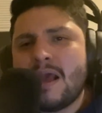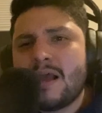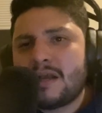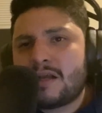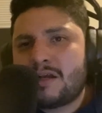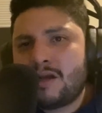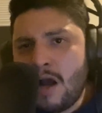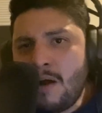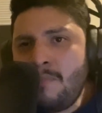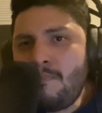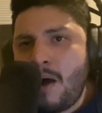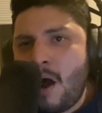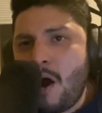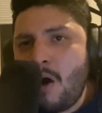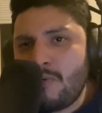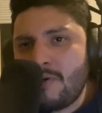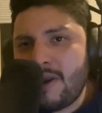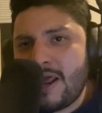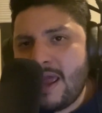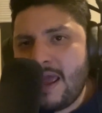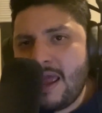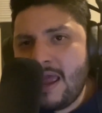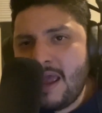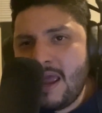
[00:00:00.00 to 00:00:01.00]
come
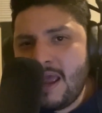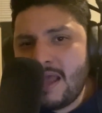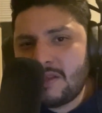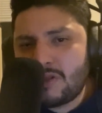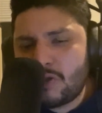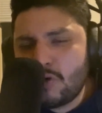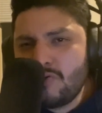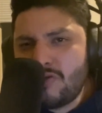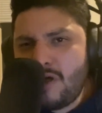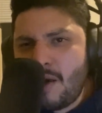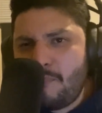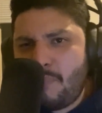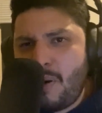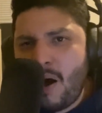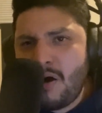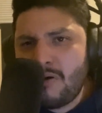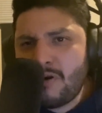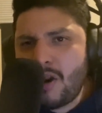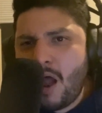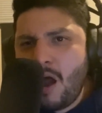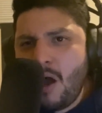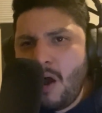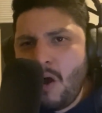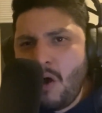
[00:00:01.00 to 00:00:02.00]
on in through the
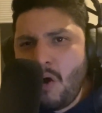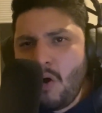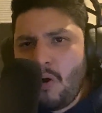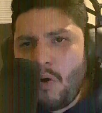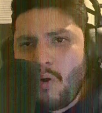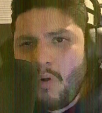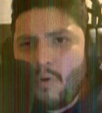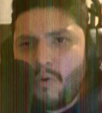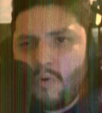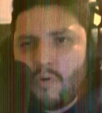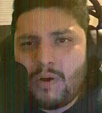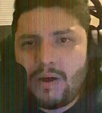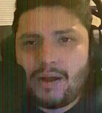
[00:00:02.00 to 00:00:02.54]
portal.